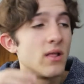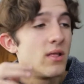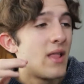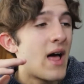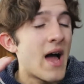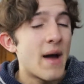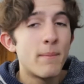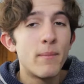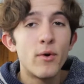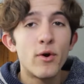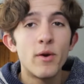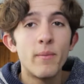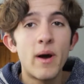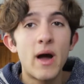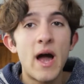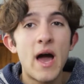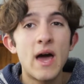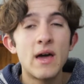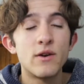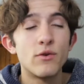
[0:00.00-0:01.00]
a lot more
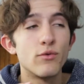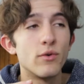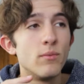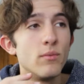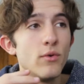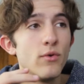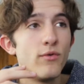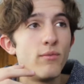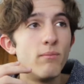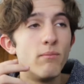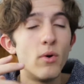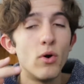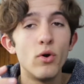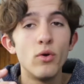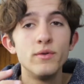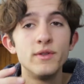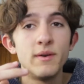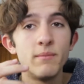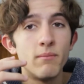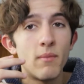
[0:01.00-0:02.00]
about how to remove
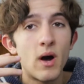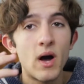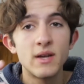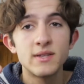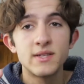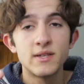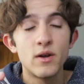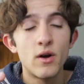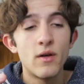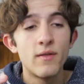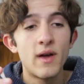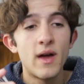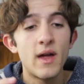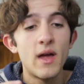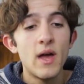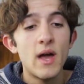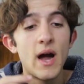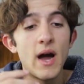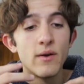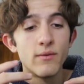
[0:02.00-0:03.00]
mold and moss and all
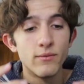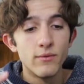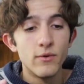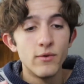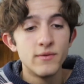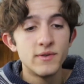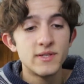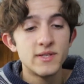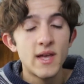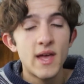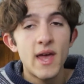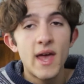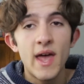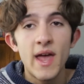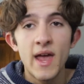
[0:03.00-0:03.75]
that on roofs.